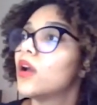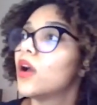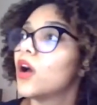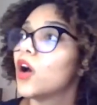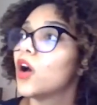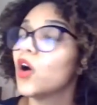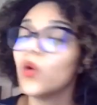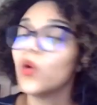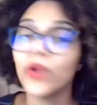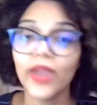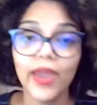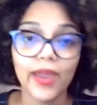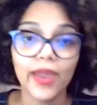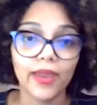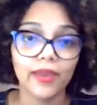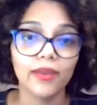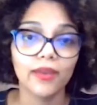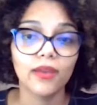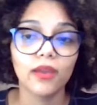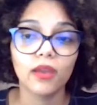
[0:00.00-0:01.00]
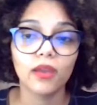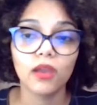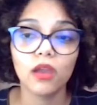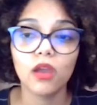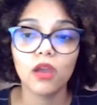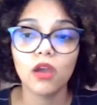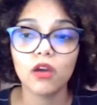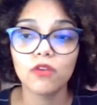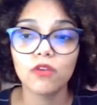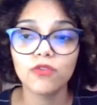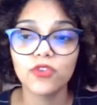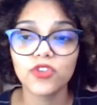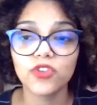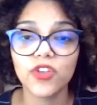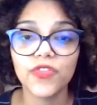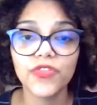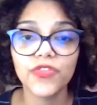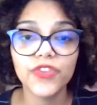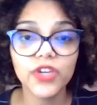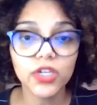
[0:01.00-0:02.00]
Okay, for the
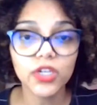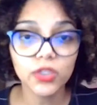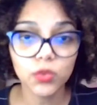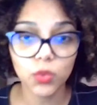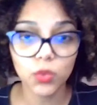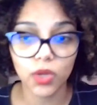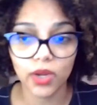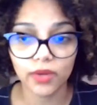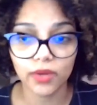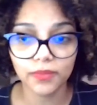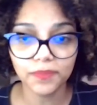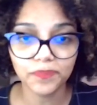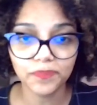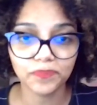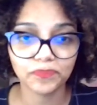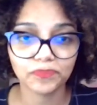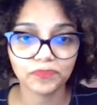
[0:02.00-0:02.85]
third one,